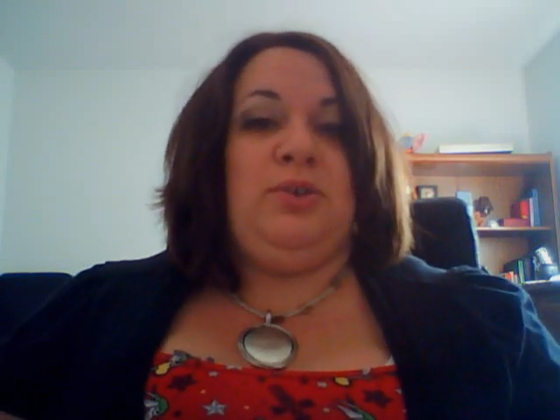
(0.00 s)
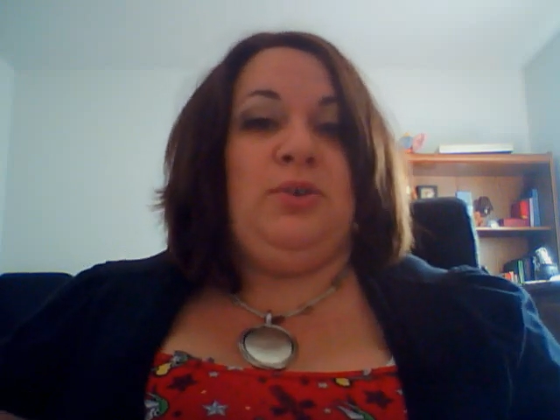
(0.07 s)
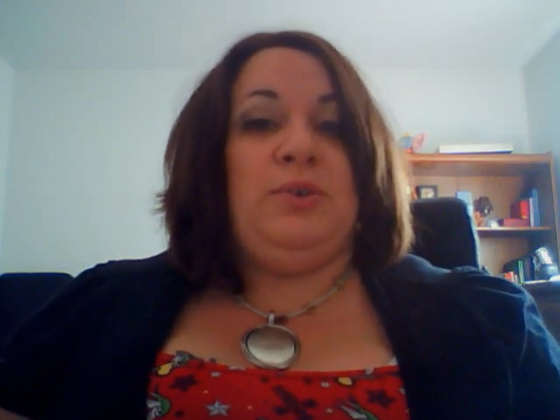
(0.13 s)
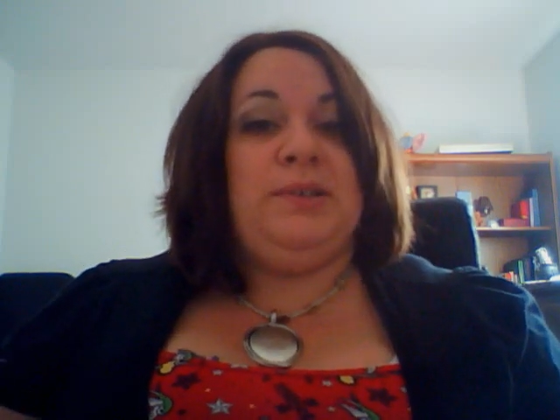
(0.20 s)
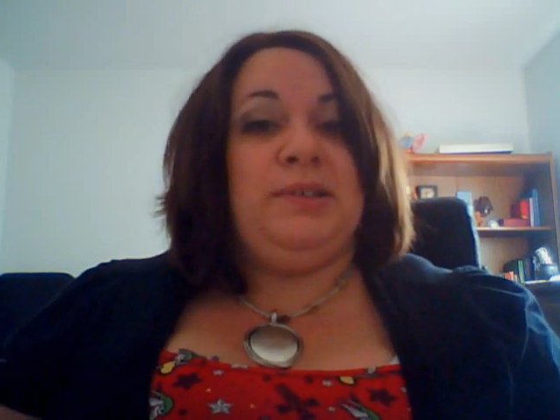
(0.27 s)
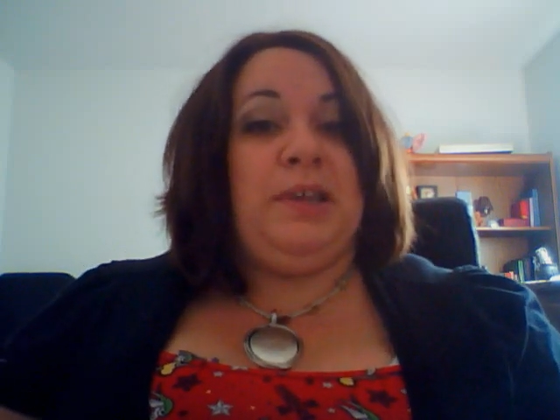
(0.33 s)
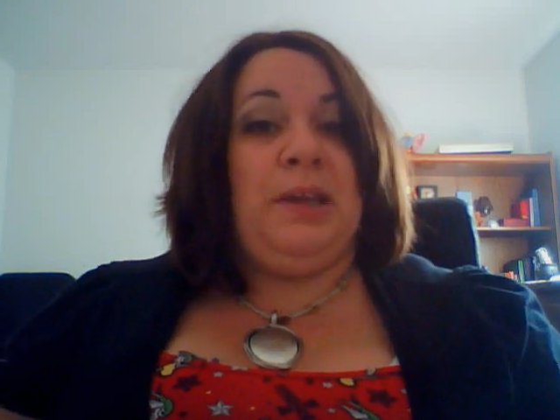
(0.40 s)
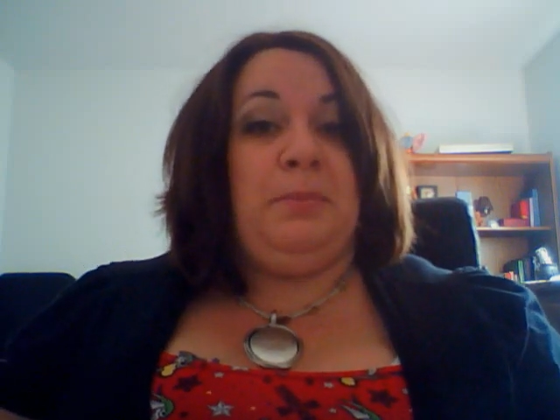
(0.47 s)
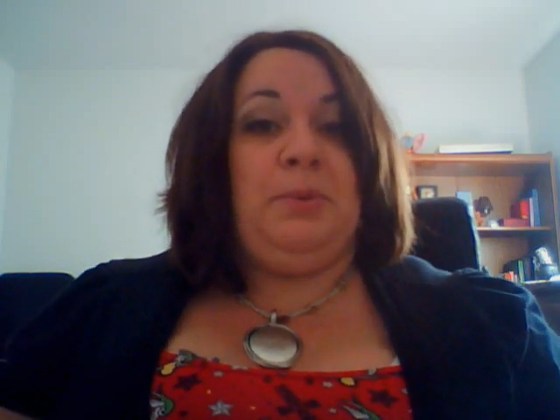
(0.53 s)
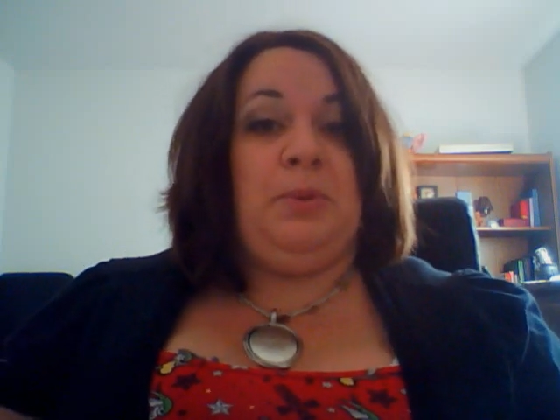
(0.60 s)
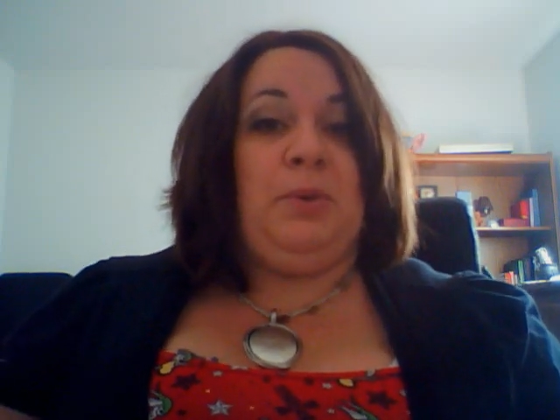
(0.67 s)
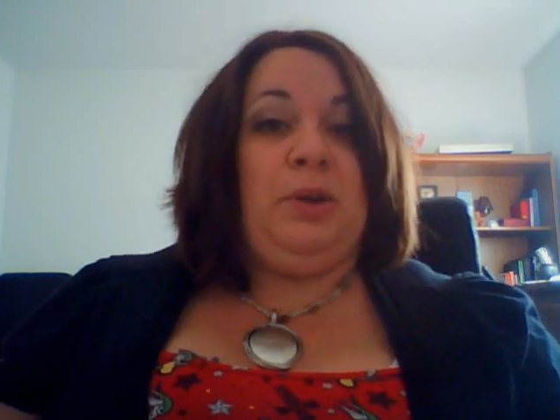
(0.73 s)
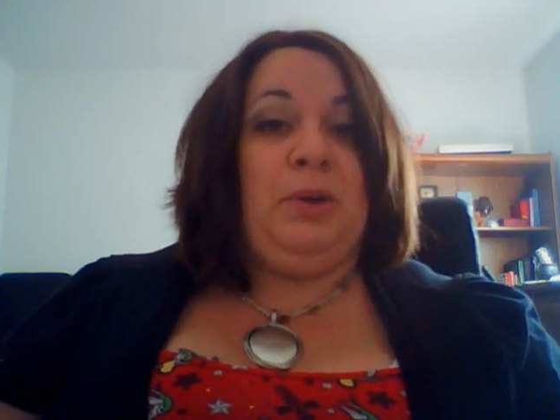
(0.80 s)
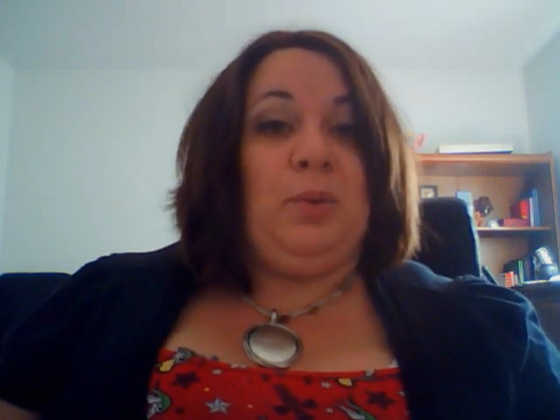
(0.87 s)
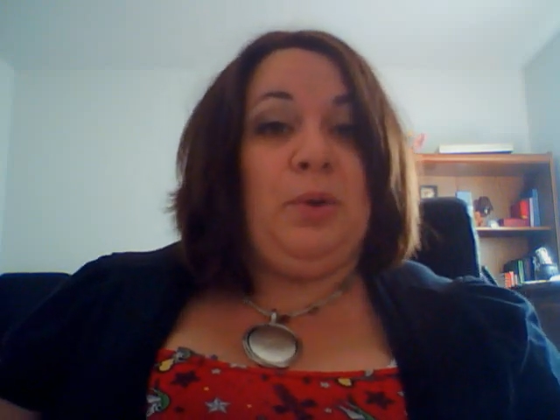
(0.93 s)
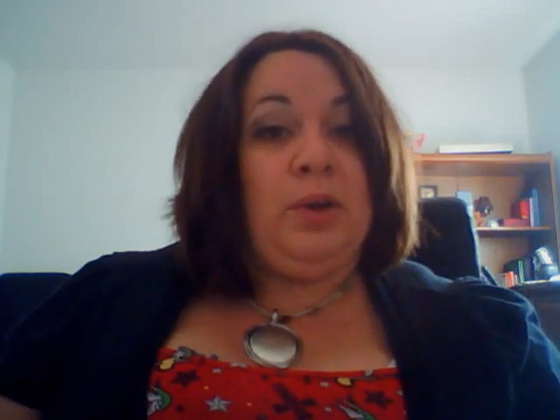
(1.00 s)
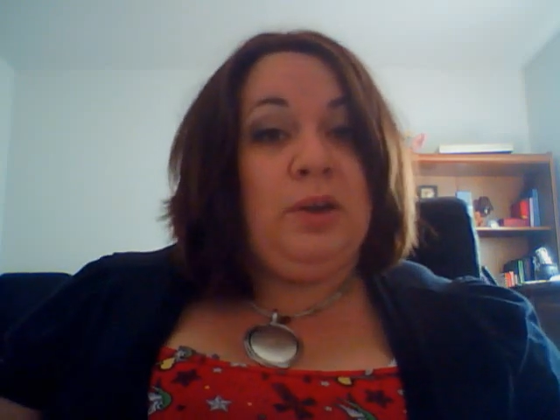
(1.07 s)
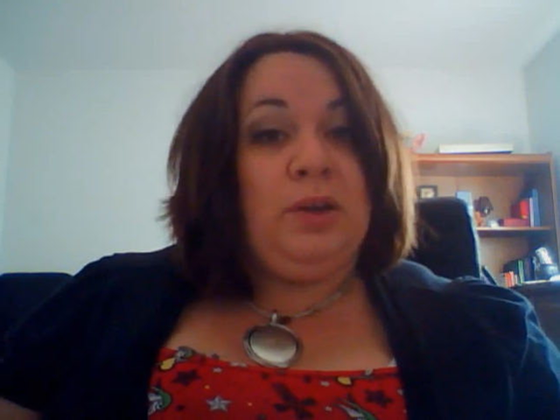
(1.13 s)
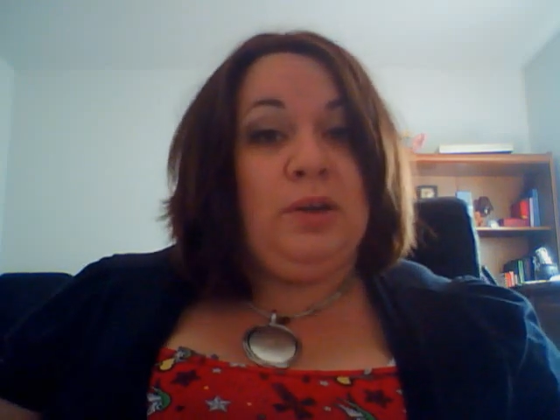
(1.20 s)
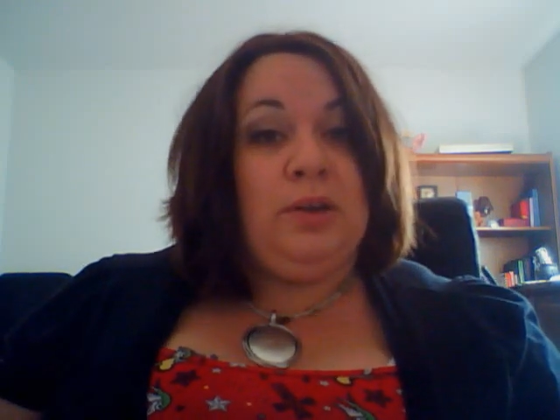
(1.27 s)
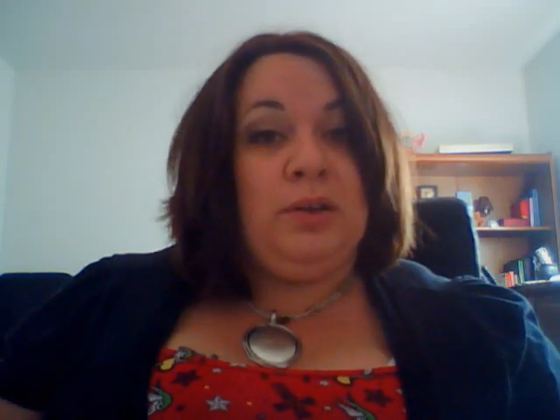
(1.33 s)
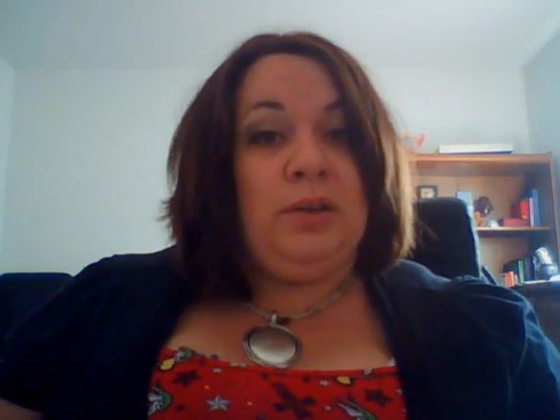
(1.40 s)
No Escape
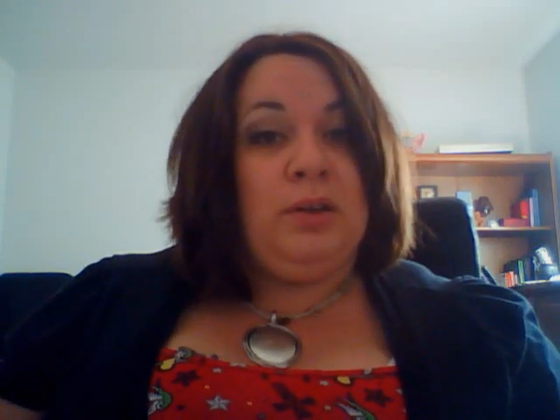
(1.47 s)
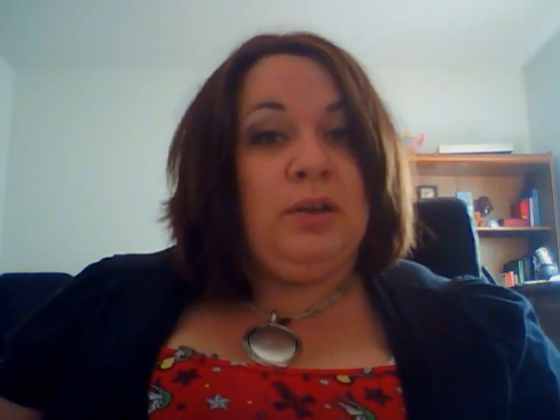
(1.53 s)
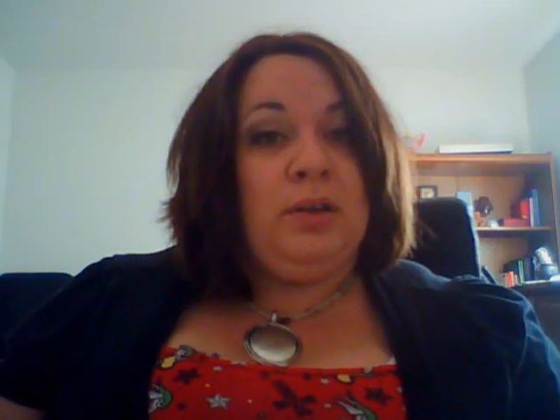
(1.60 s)
21